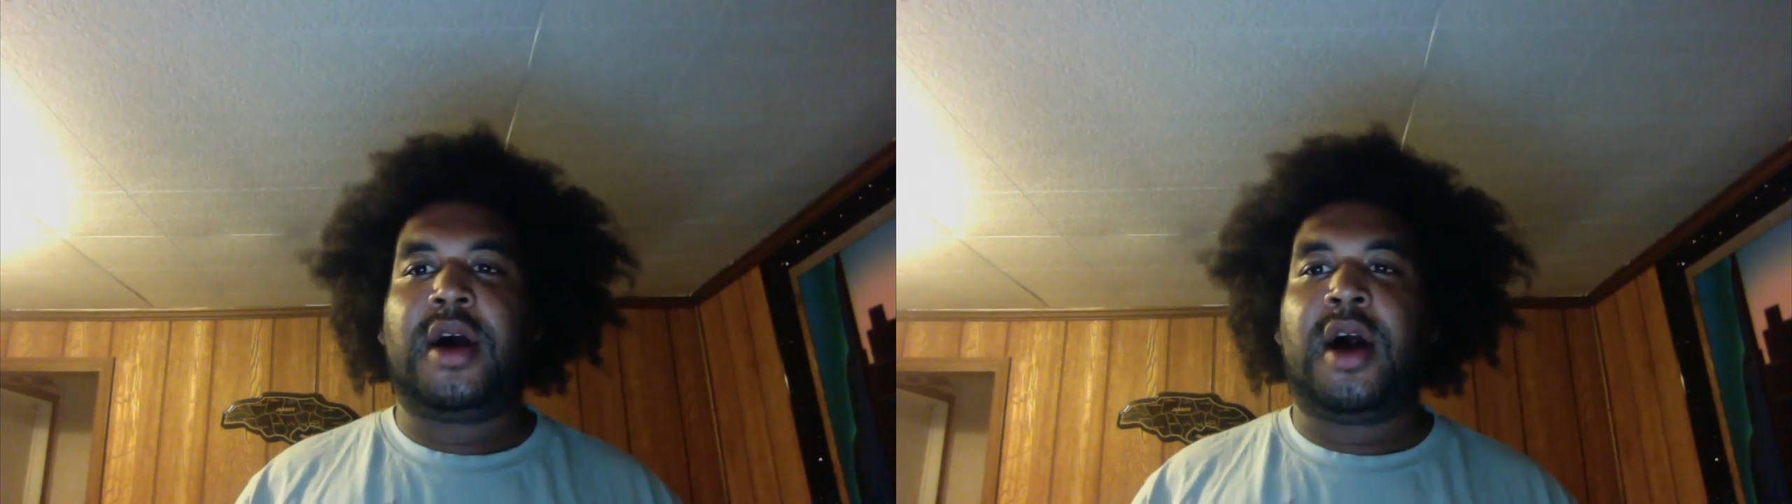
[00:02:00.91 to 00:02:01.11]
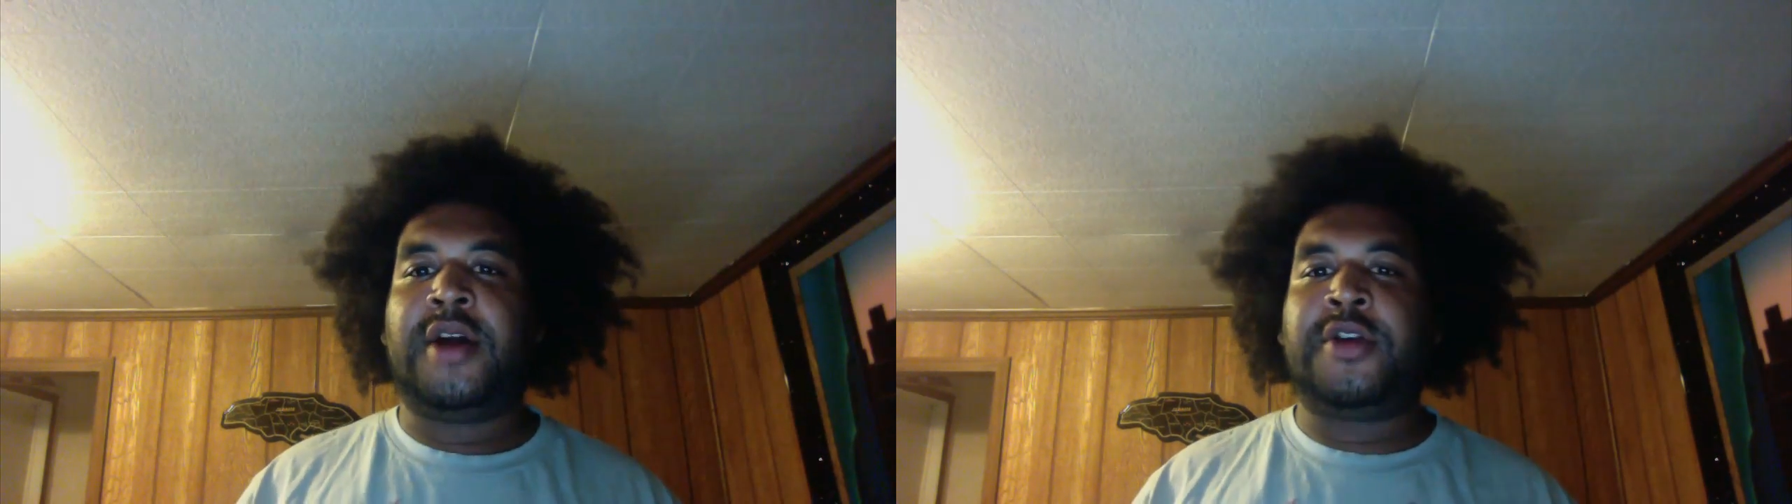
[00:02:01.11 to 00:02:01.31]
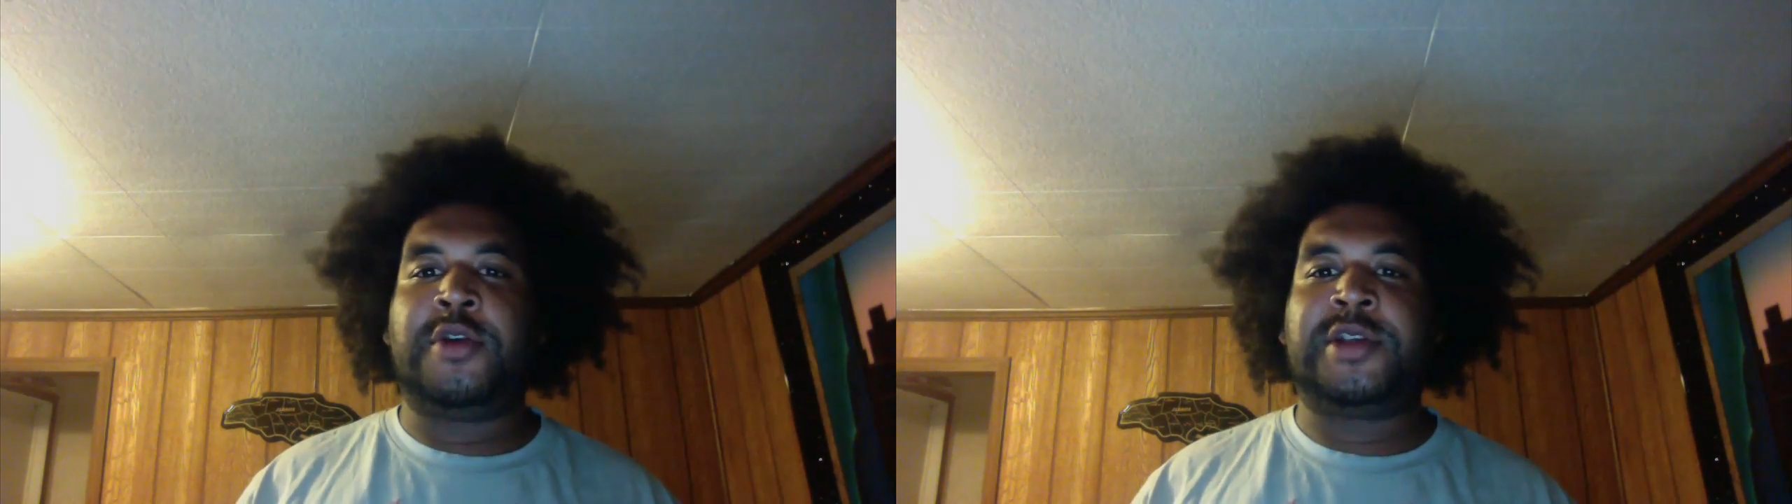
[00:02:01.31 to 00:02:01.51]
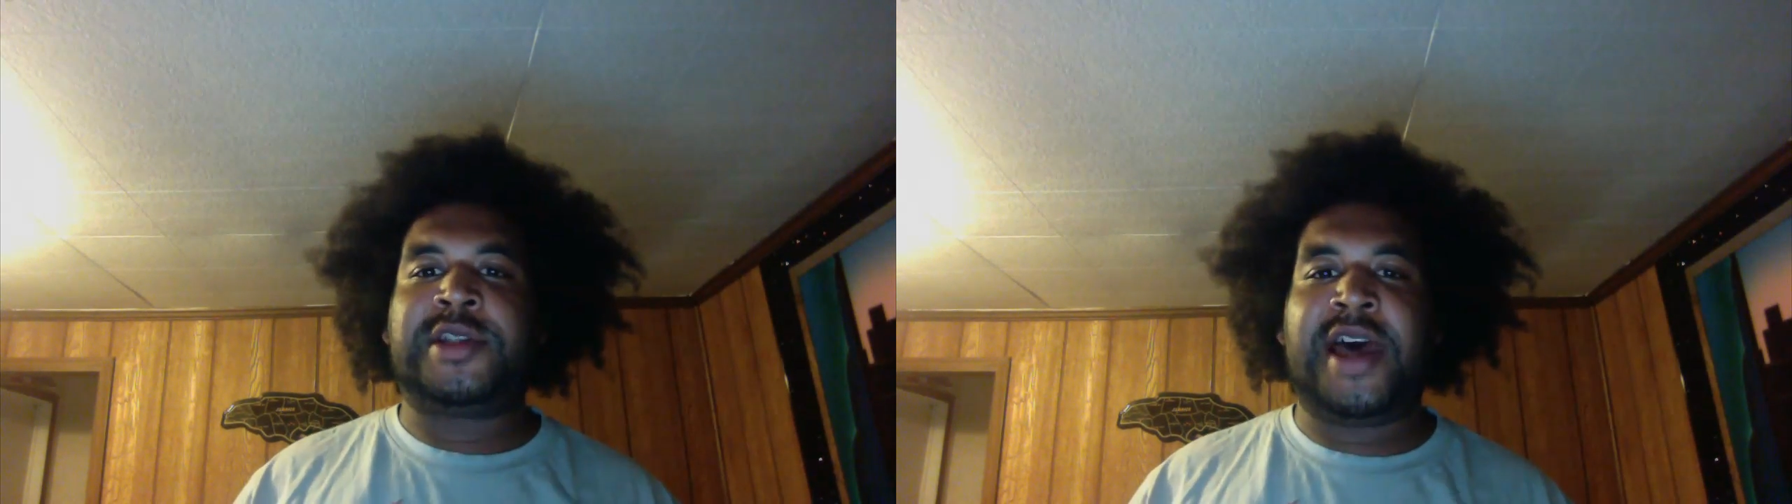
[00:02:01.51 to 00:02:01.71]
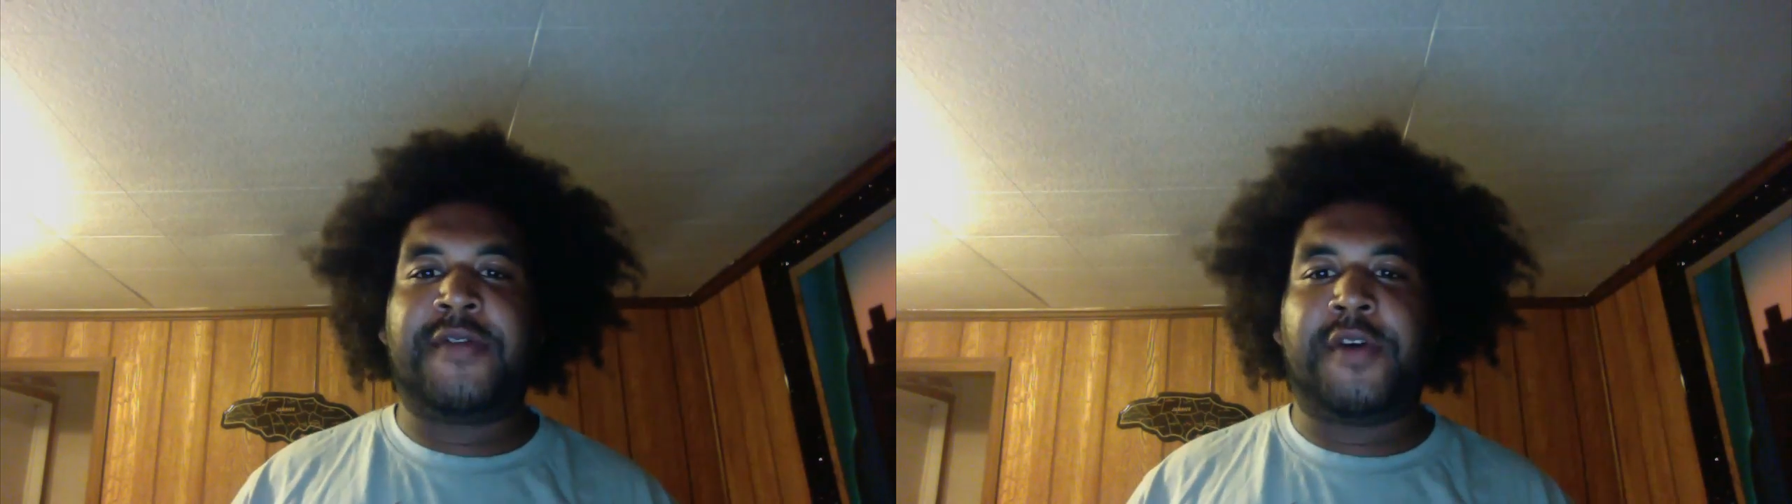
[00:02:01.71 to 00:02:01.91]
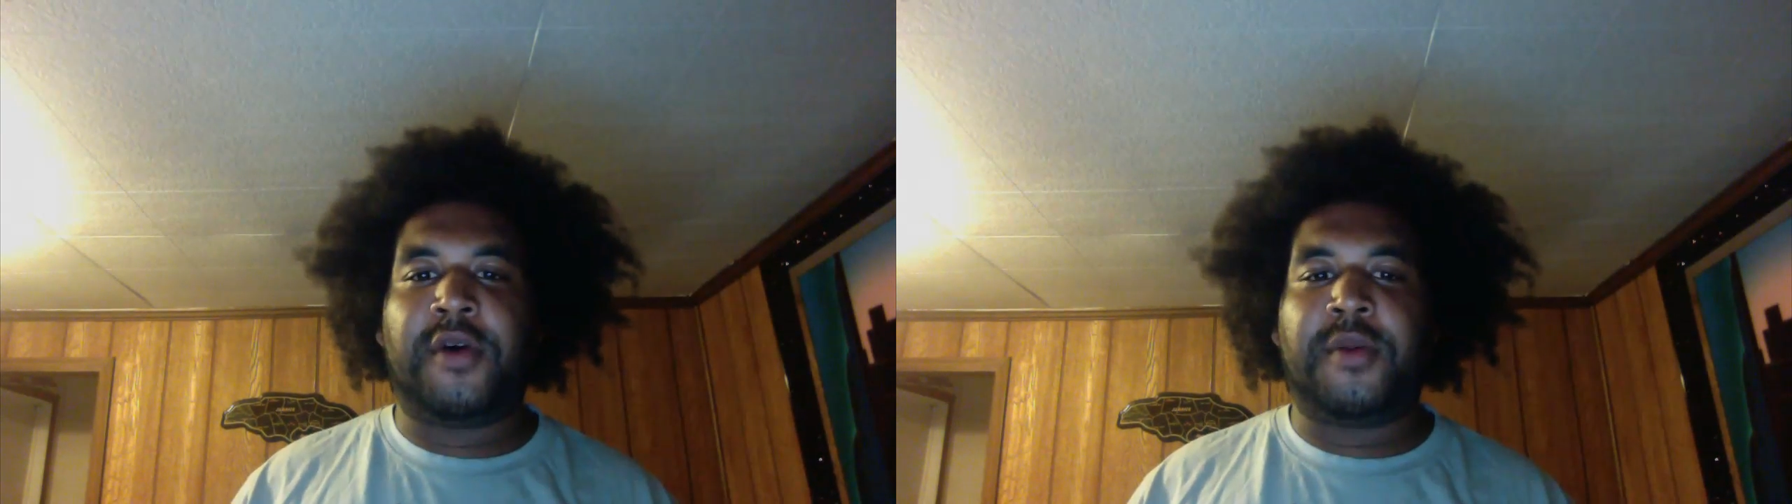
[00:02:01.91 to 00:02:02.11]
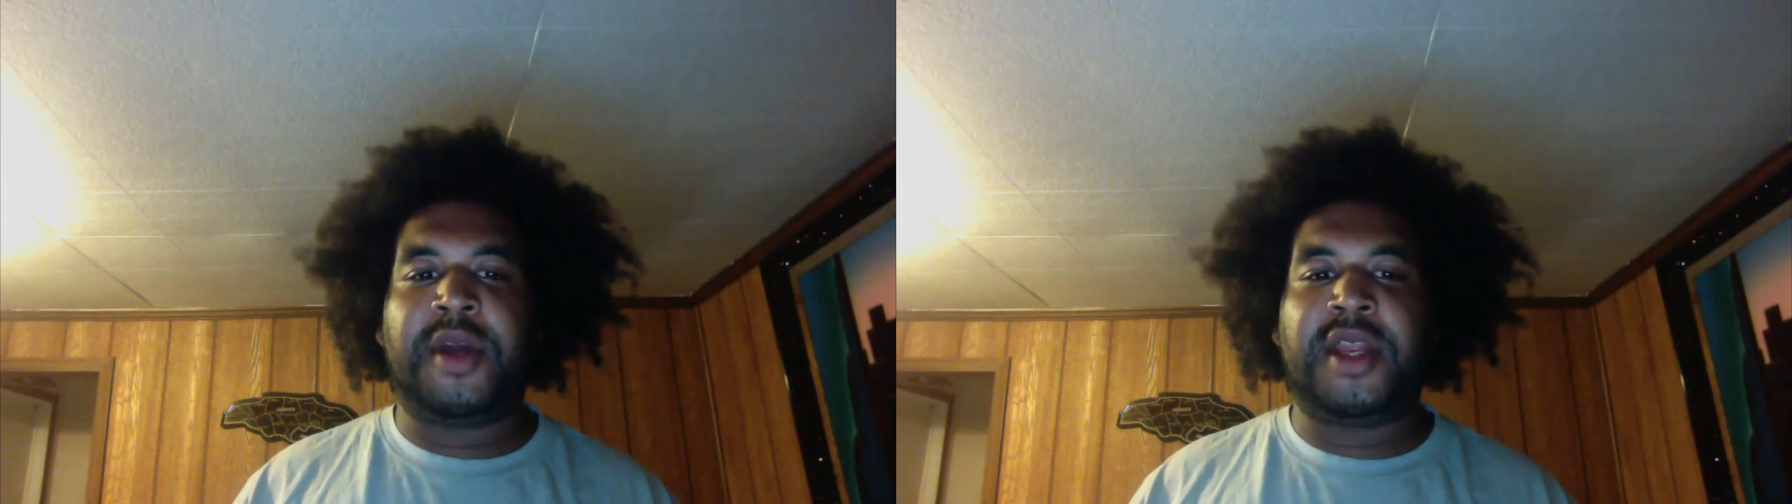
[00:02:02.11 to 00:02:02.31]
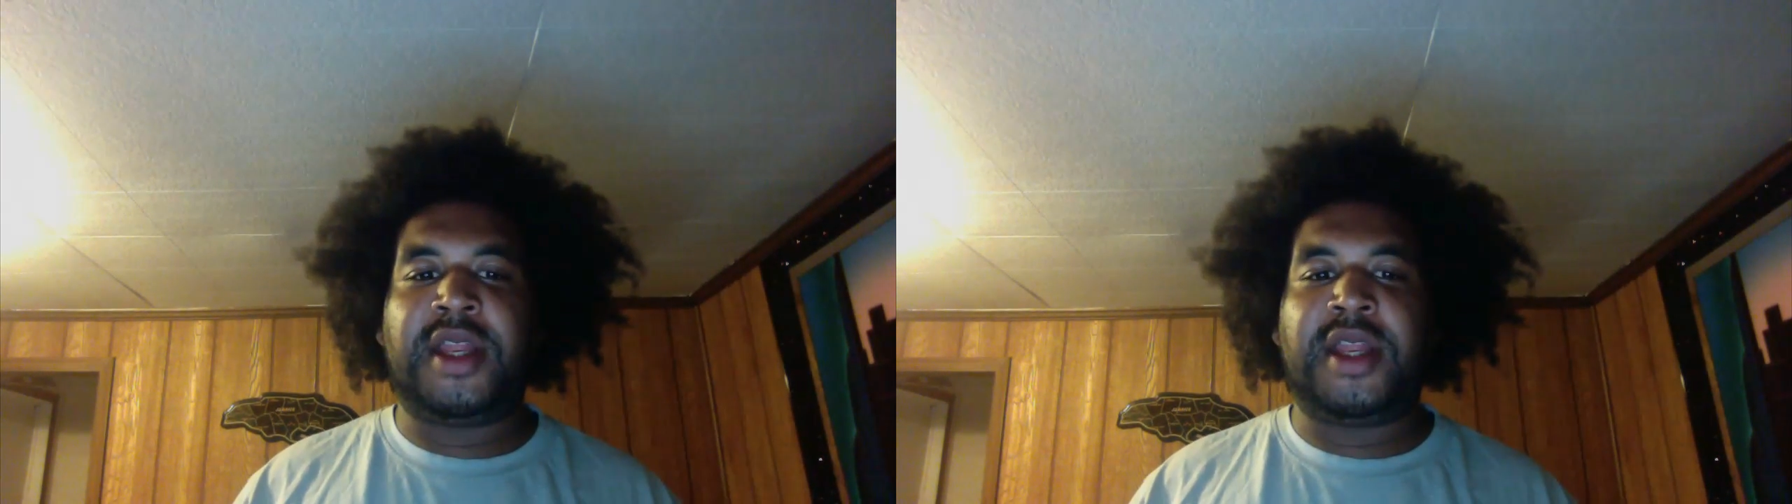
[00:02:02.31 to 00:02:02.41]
onto his level, but he